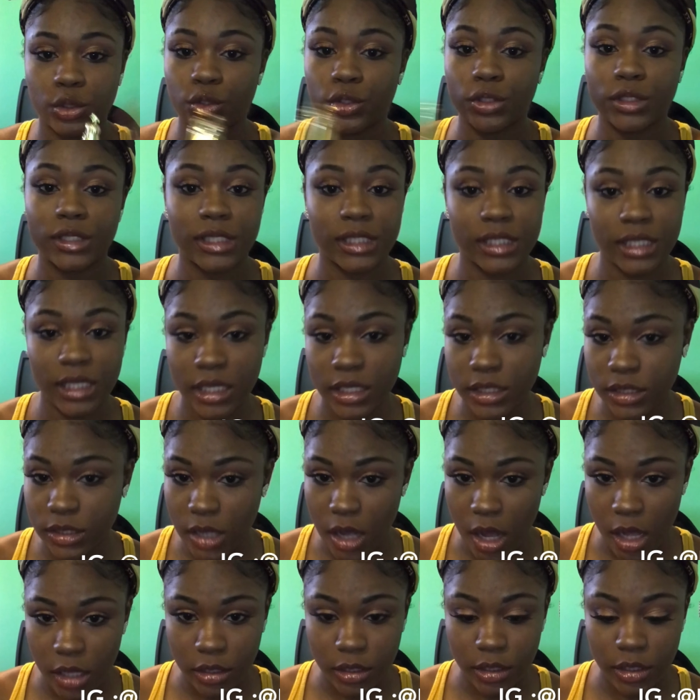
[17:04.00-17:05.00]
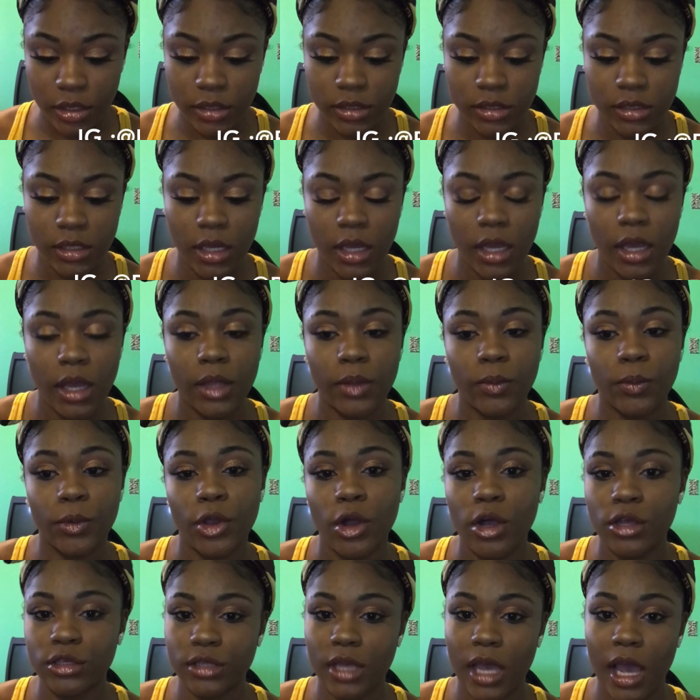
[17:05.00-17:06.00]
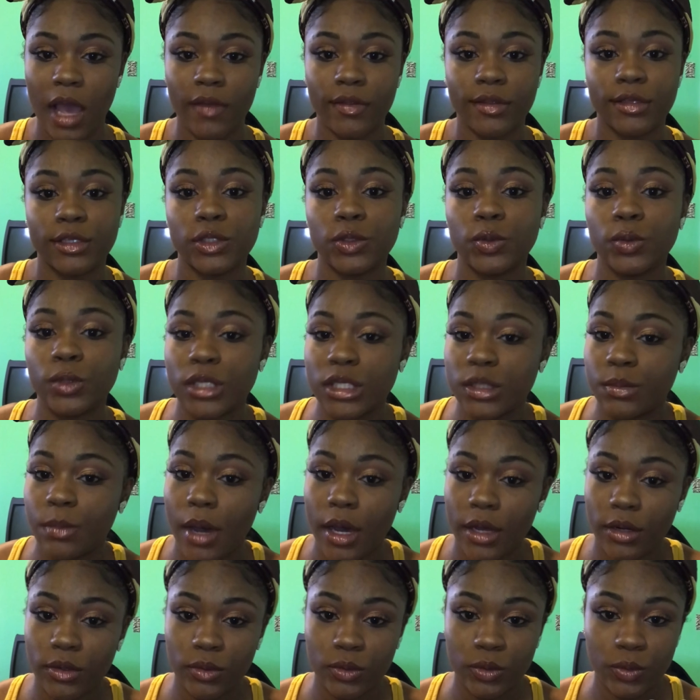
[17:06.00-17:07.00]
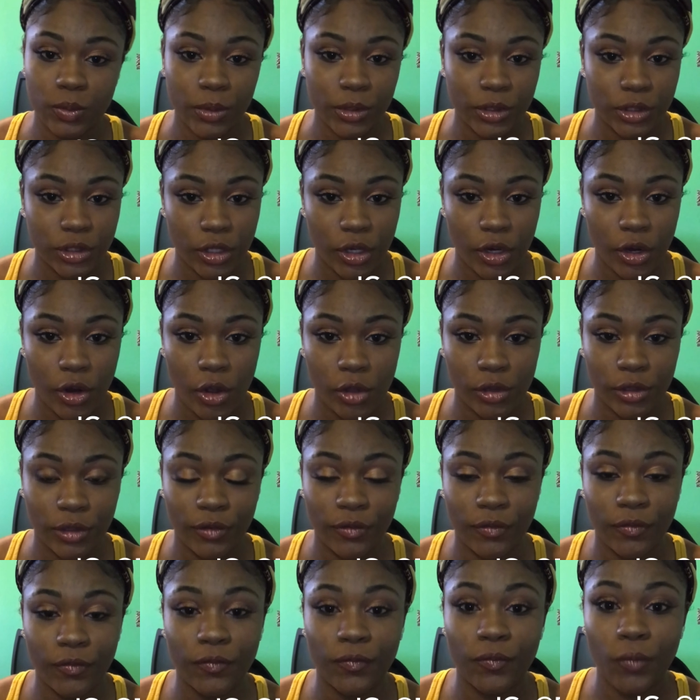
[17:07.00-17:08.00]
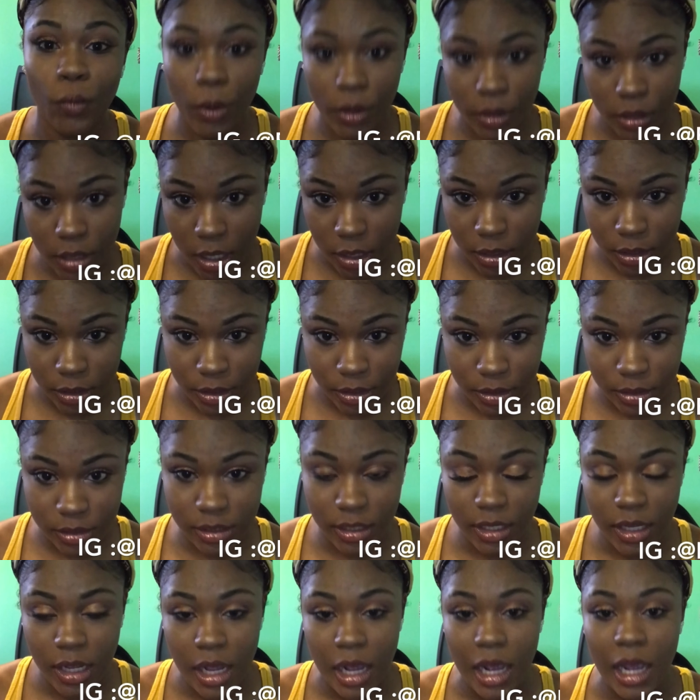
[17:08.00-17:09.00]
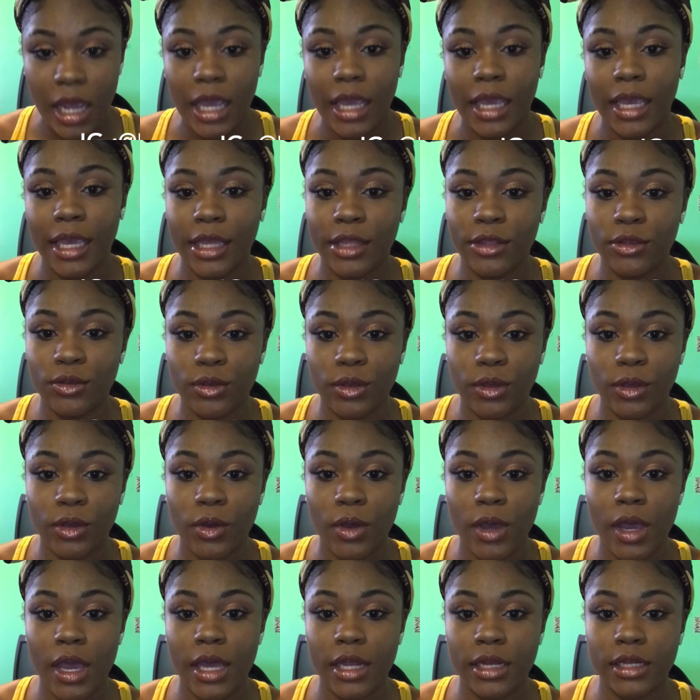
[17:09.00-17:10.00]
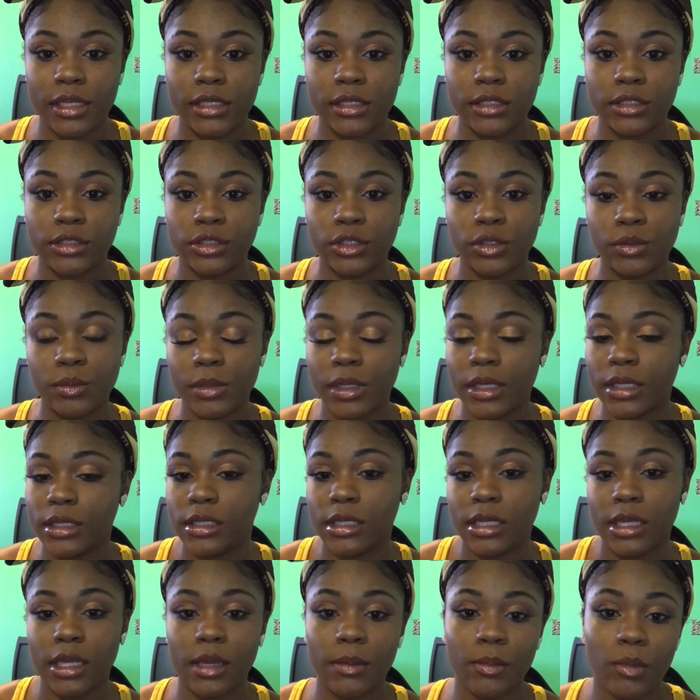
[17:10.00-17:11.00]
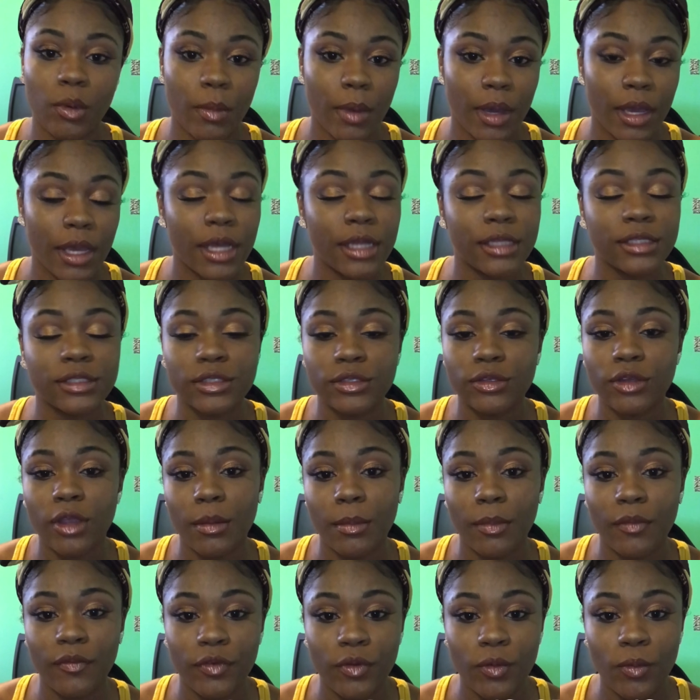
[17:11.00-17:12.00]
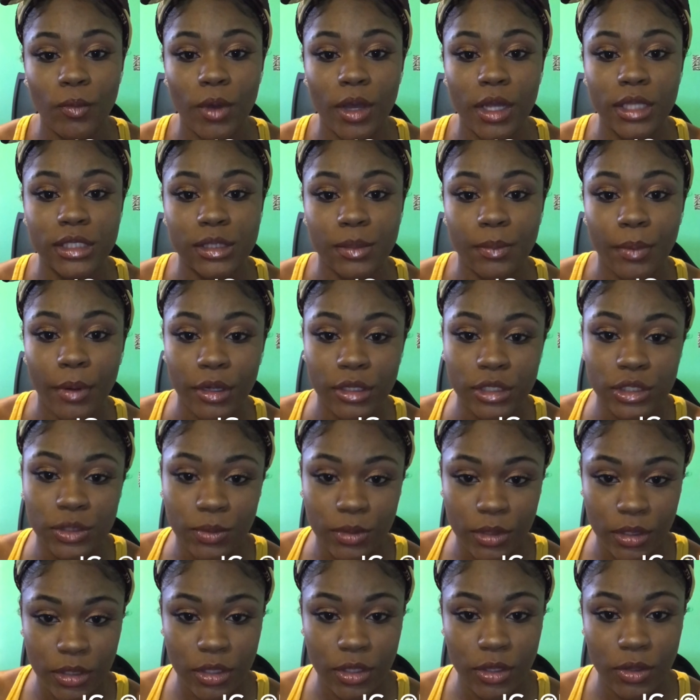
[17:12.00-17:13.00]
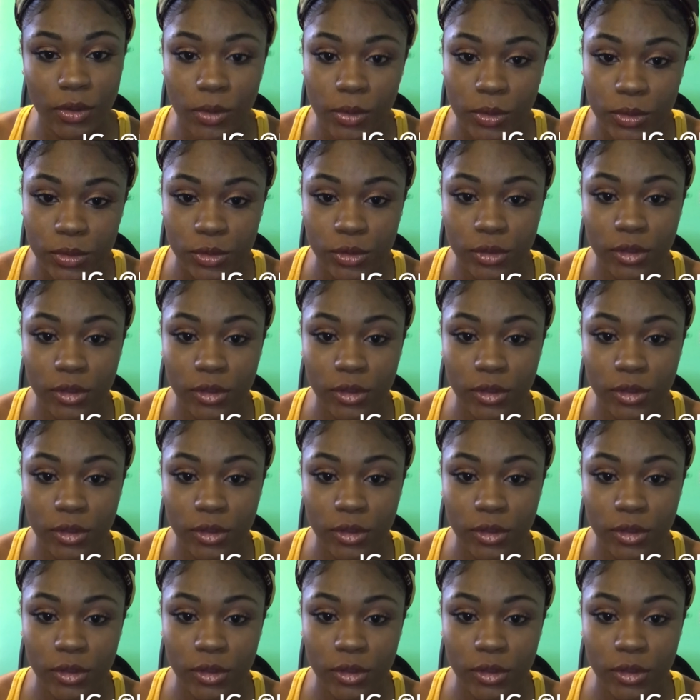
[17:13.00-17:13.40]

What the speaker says: They're $6. We also have the squeeze bottles, which are only $4. And you can go ahead and shoot me a DM on my Instagram if you want to purchase one of those.